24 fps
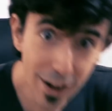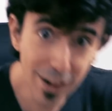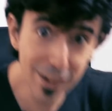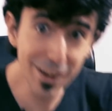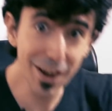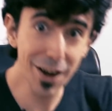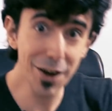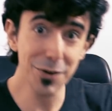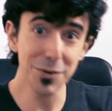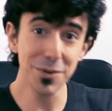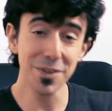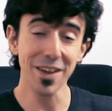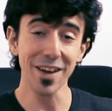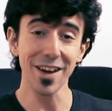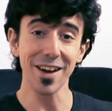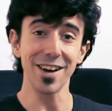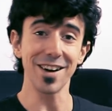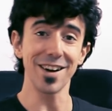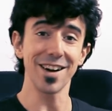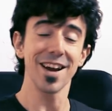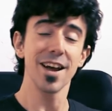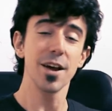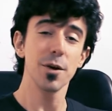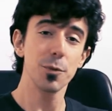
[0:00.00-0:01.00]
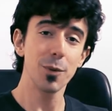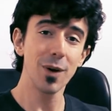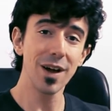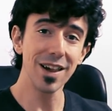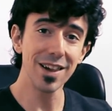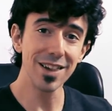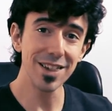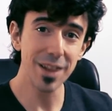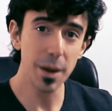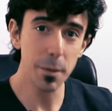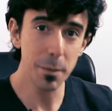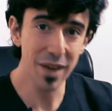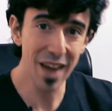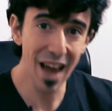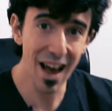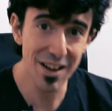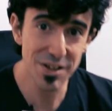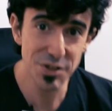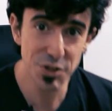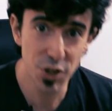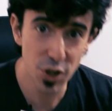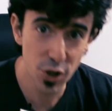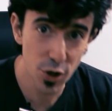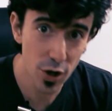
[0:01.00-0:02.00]
hello there. Well, let me
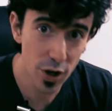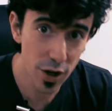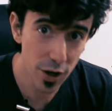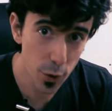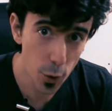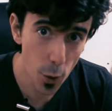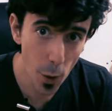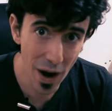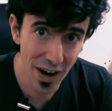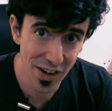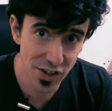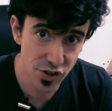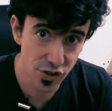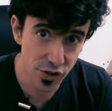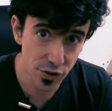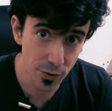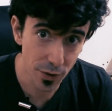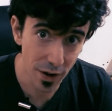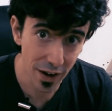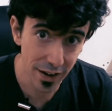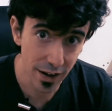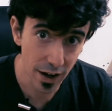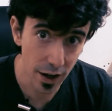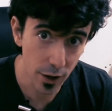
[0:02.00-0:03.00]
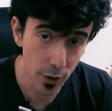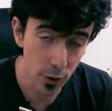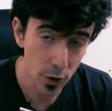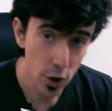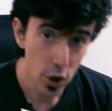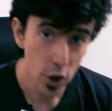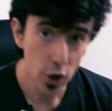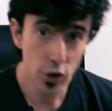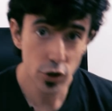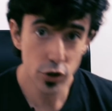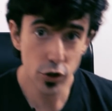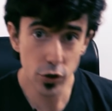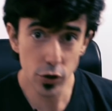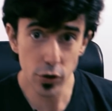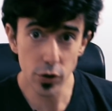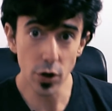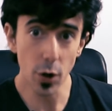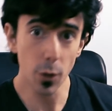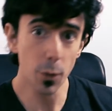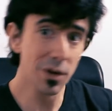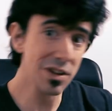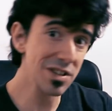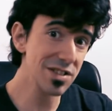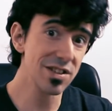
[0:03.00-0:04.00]
ask you a question right now. Do you
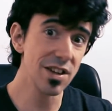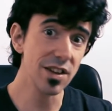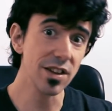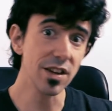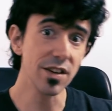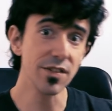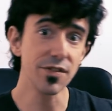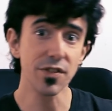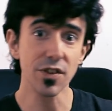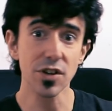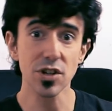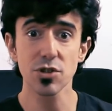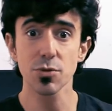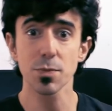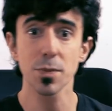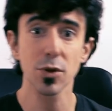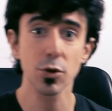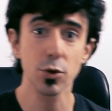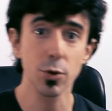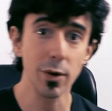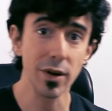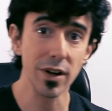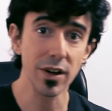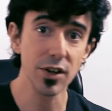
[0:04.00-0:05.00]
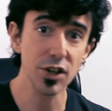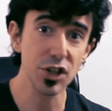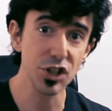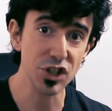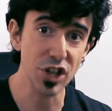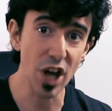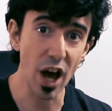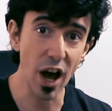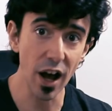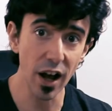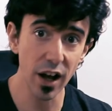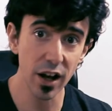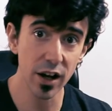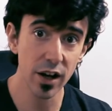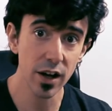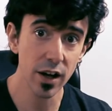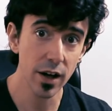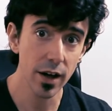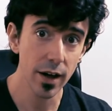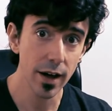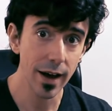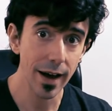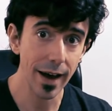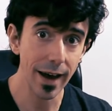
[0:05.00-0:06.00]
know what's the difference between a duck
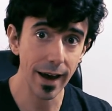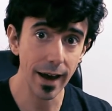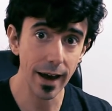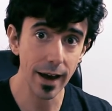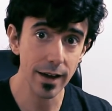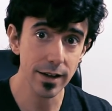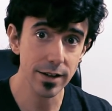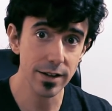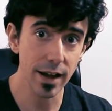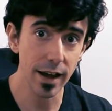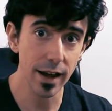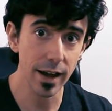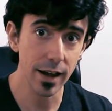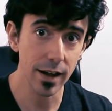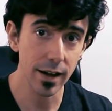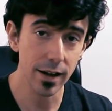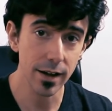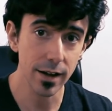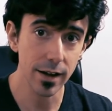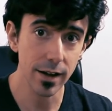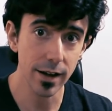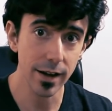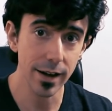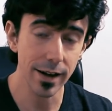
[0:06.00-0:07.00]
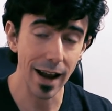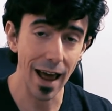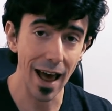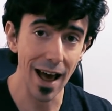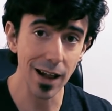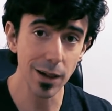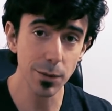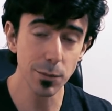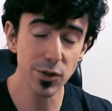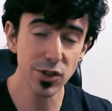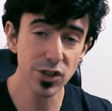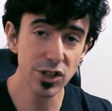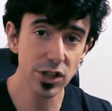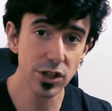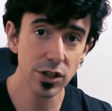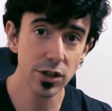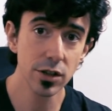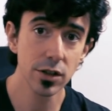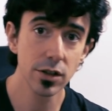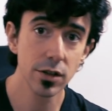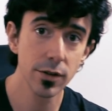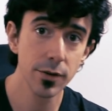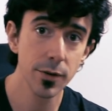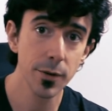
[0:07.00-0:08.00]
and an almond?
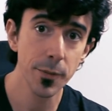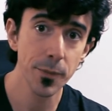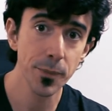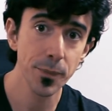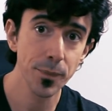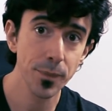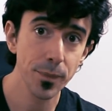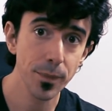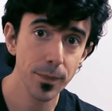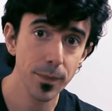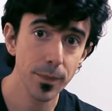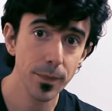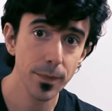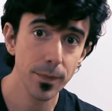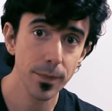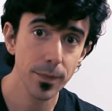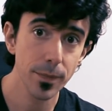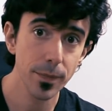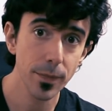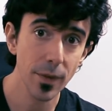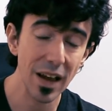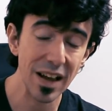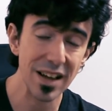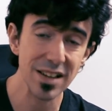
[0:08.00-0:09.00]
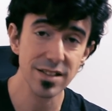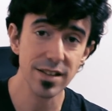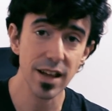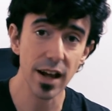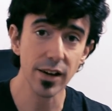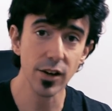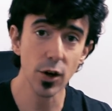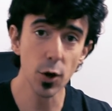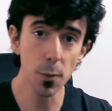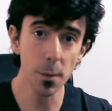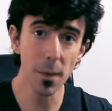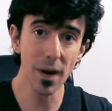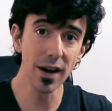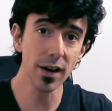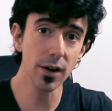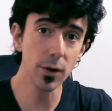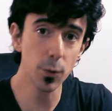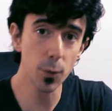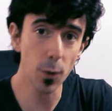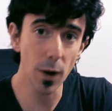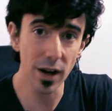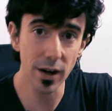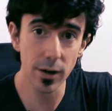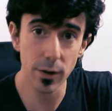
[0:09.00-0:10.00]
Is that no
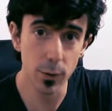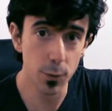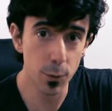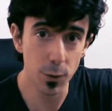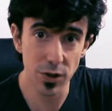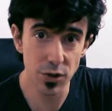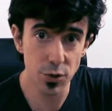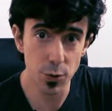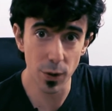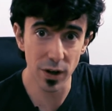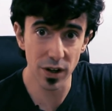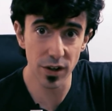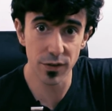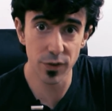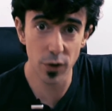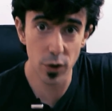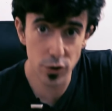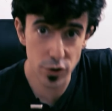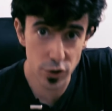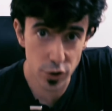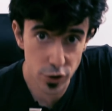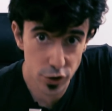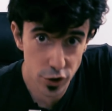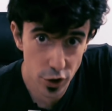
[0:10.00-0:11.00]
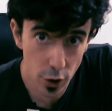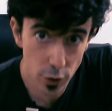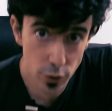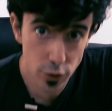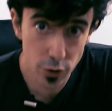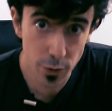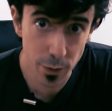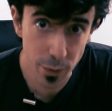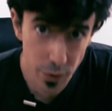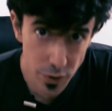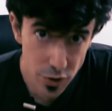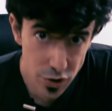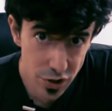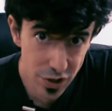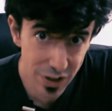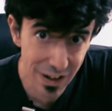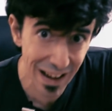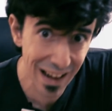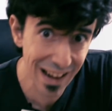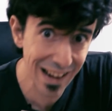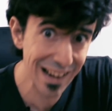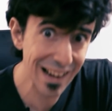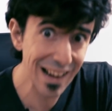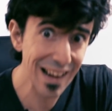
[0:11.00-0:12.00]
matter which one of those you chose to post
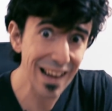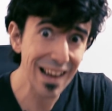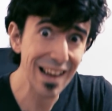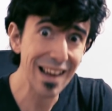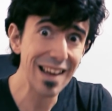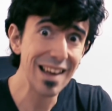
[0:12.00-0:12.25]
today,